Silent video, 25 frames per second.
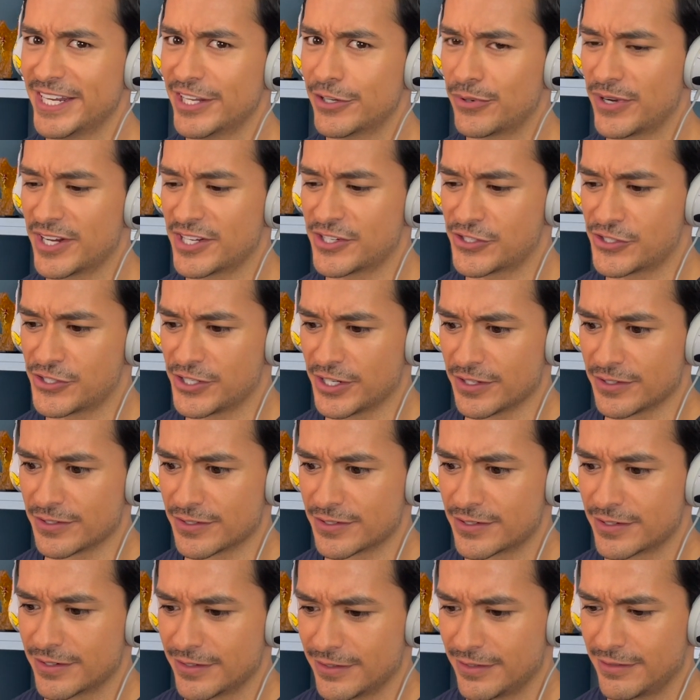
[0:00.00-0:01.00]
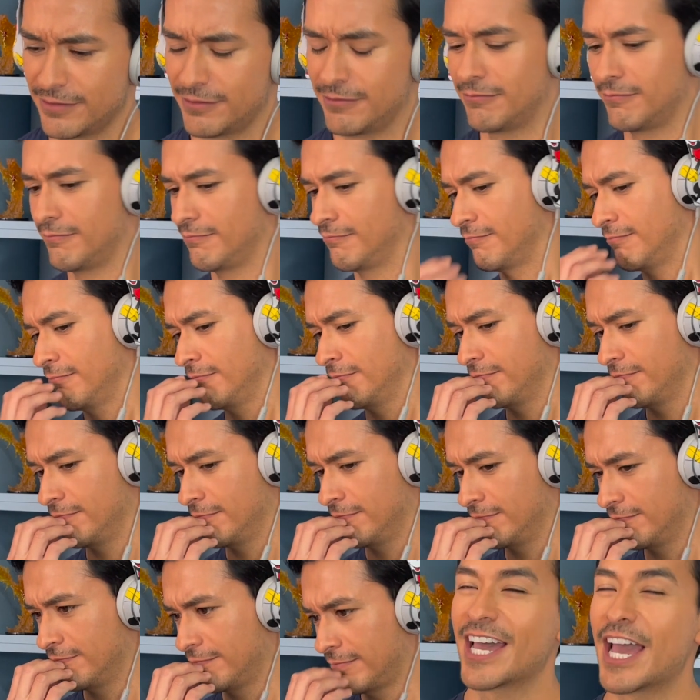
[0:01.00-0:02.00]
questions.
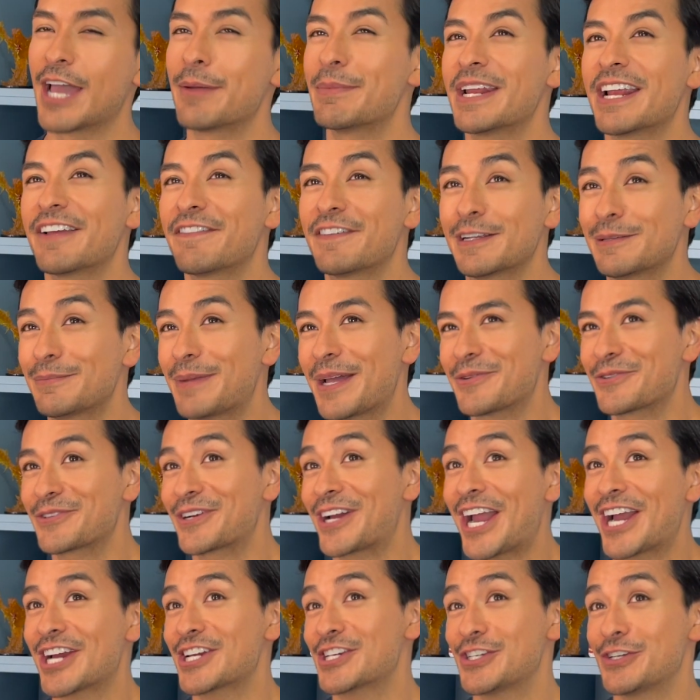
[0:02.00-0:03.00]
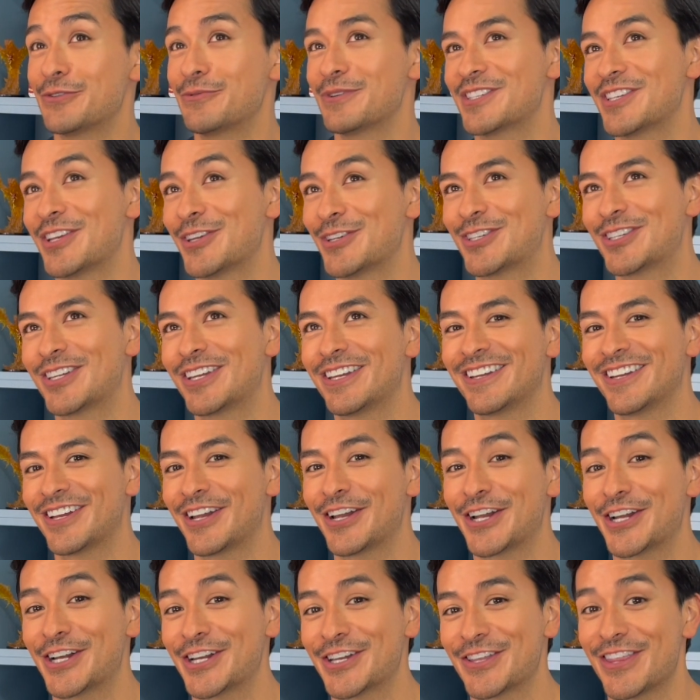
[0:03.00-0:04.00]
I mean, I feel my reaction wasn't
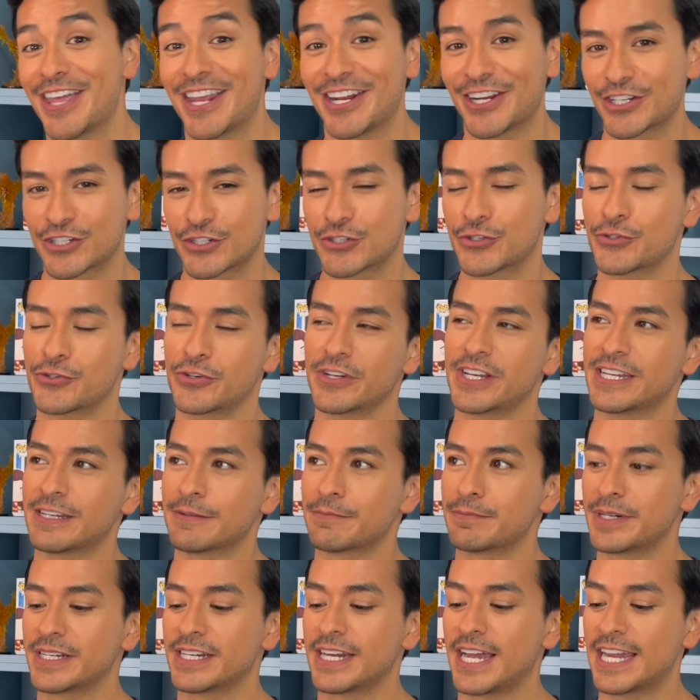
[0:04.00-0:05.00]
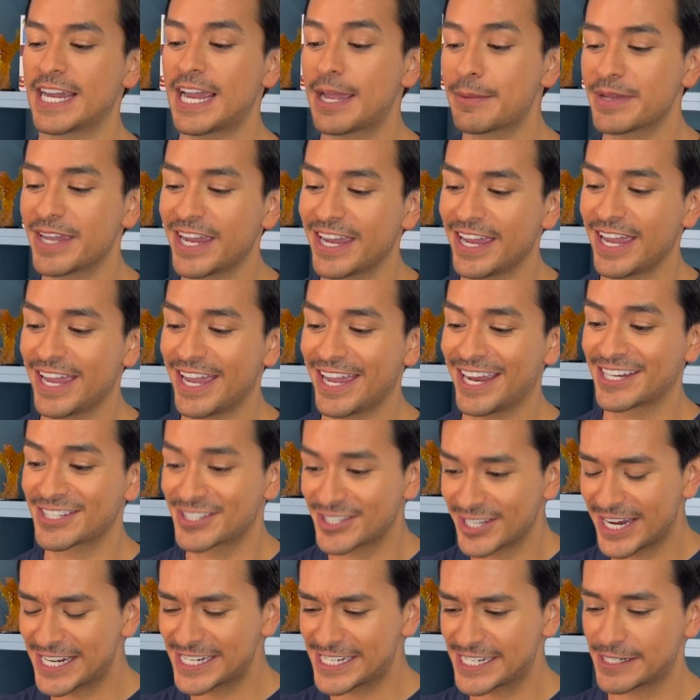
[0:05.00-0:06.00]
that extreme, but I am
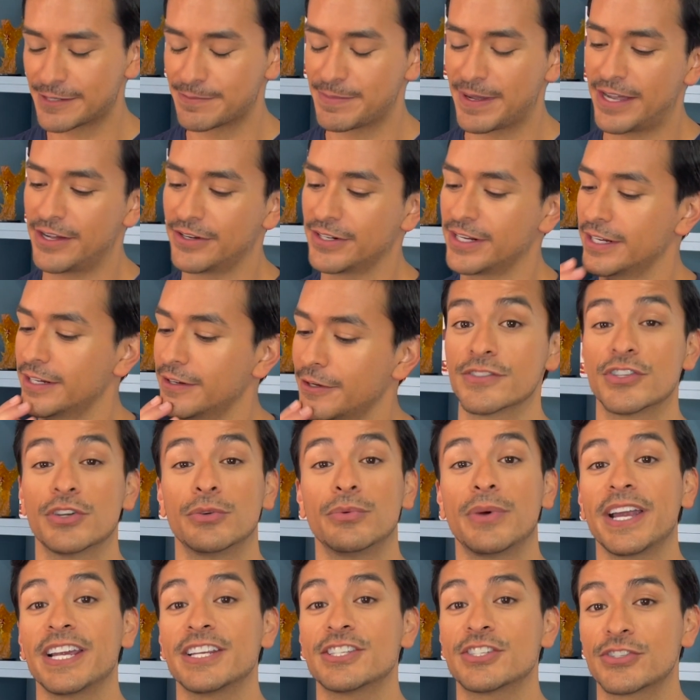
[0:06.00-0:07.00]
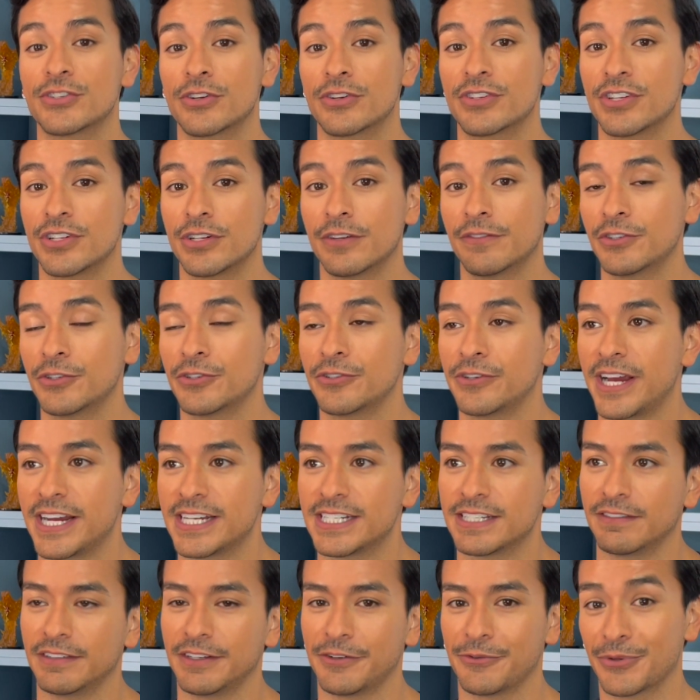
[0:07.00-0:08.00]
excited about it. The way it started off
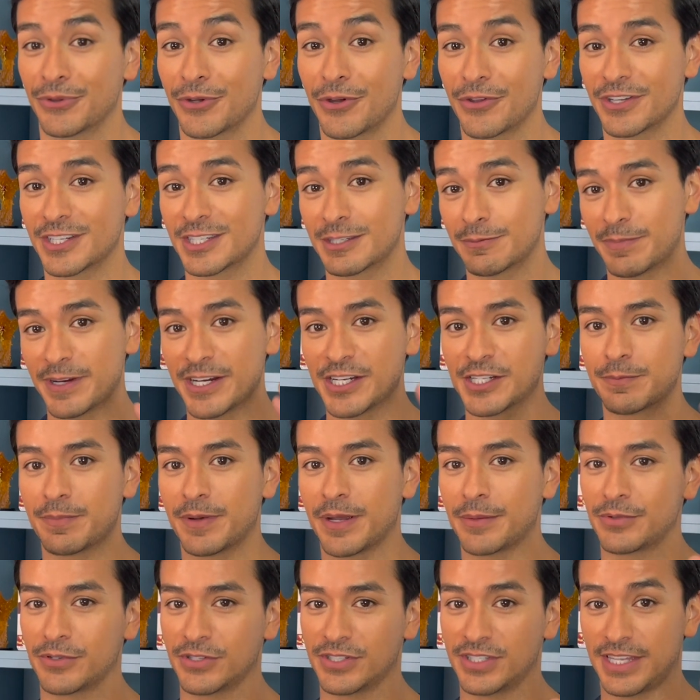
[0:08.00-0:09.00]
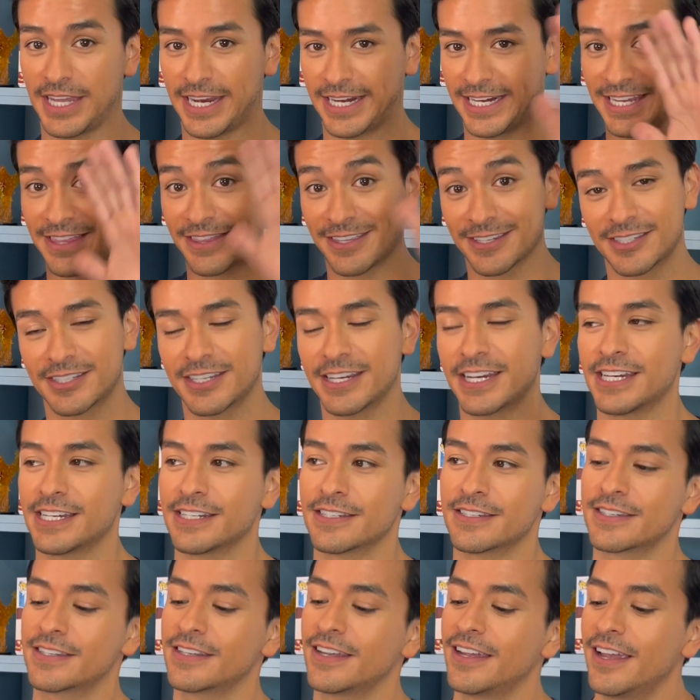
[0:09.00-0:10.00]
creatively with all the speech bubbles, like in the
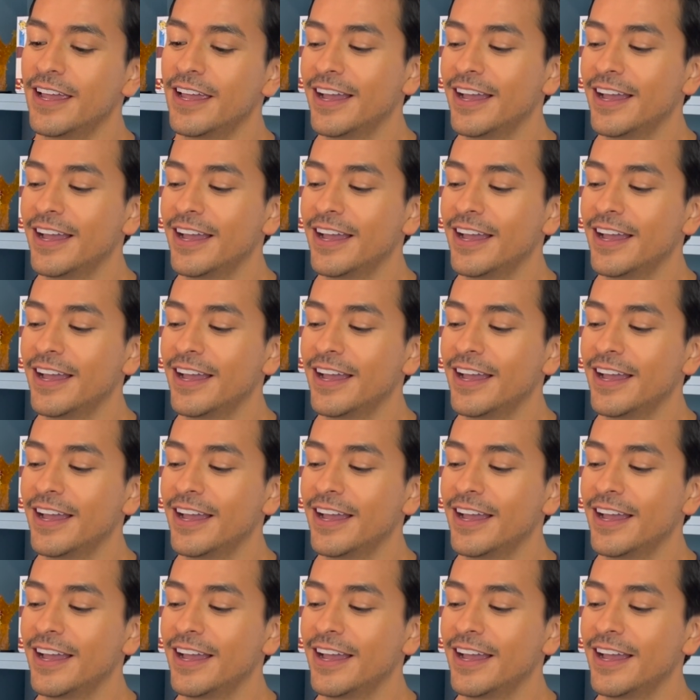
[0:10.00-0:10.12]
scenes.